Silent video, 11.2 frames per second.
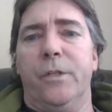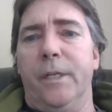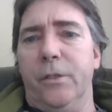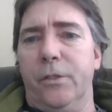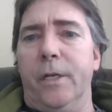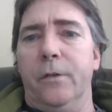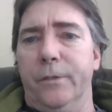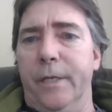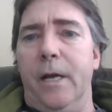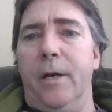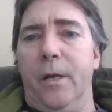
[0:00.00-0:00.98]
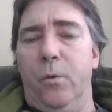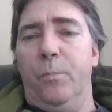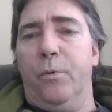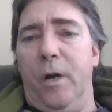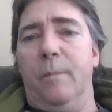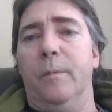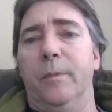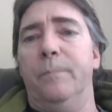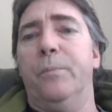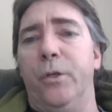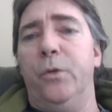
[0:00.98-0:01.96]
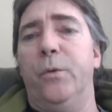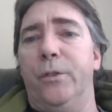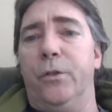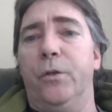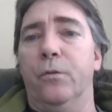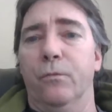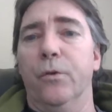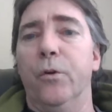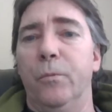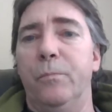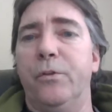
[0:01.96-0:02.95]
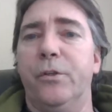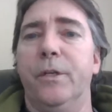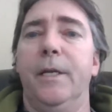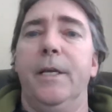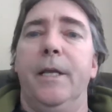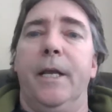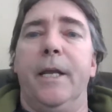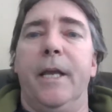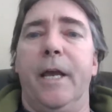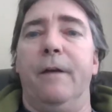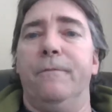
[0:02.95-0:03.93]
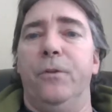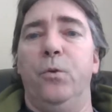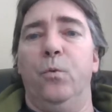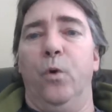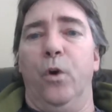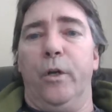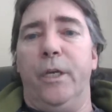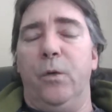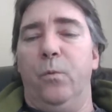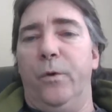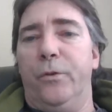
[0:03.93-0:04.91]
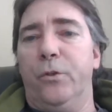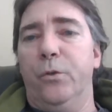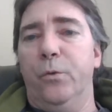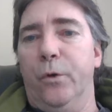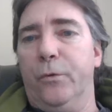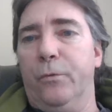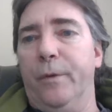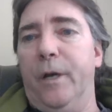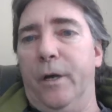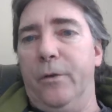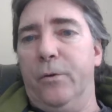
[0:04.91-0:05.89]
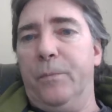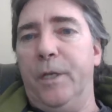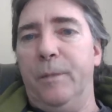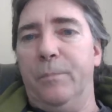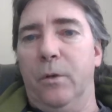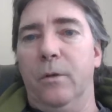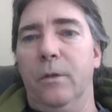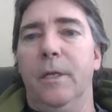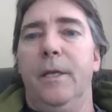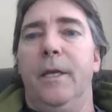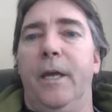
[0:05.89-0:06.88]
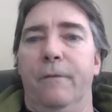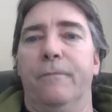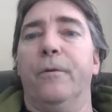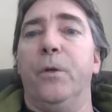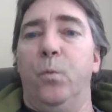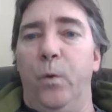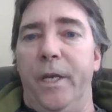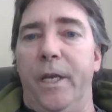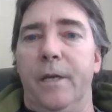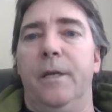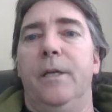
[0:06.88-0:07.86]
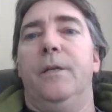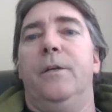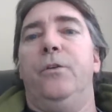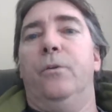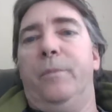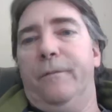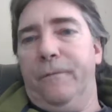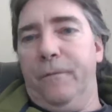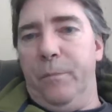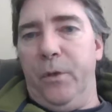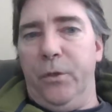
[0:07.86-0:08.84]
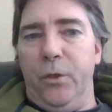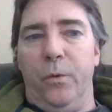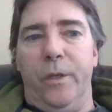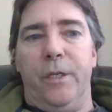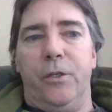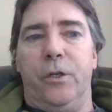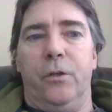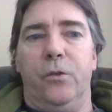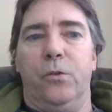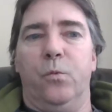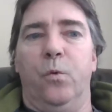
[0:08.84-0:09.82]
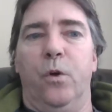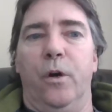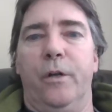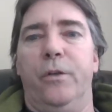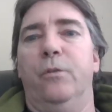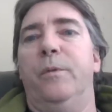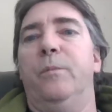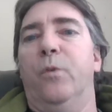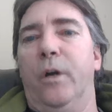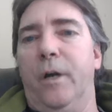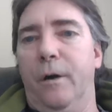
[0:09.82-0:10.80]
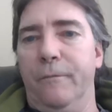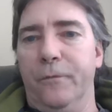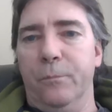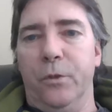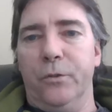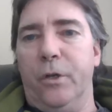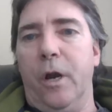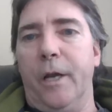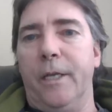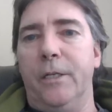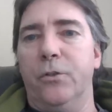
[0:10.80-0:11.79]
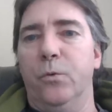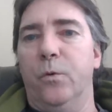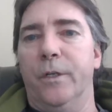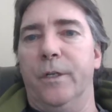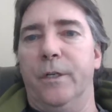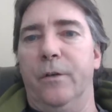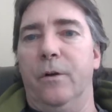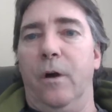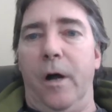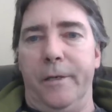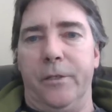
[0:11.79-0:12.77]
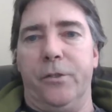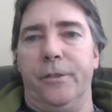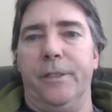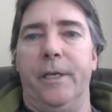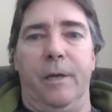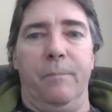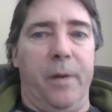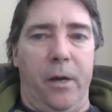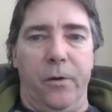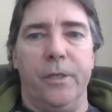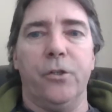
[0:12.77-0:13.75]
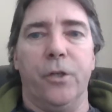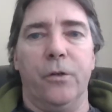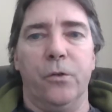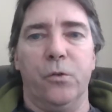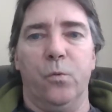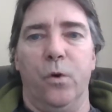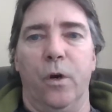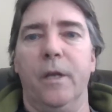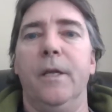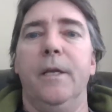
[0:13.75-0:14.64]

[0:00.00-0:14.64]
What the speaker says: things settle down, I will probably put you into groups and have you working with 2 or 3 other people every week. You'll be familiar with each other's work. You'll be more comfortable talking to one another honestly about each other's work